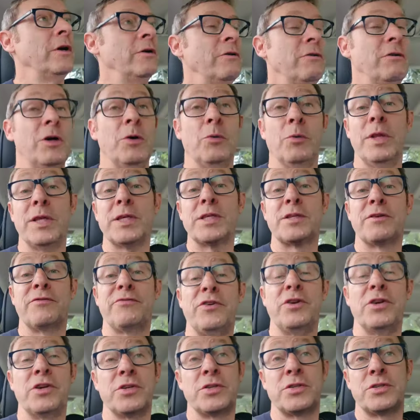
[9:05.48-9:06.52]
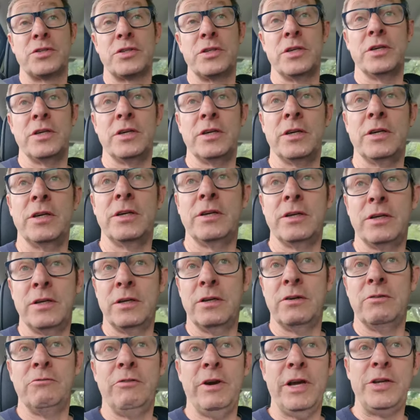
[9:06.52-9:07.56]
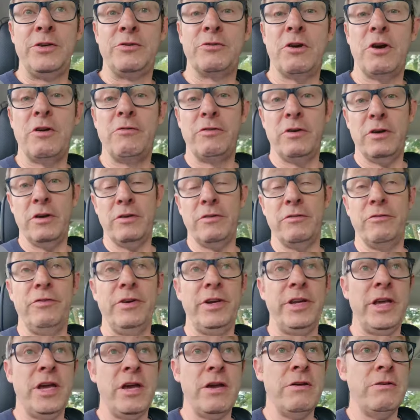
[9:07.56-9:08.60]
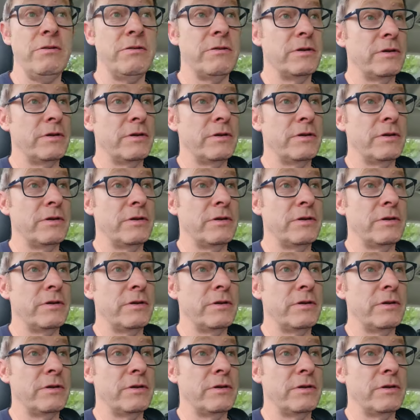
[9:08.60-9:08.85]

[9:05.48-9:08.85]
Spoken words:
Well, that's the first Range Rover video.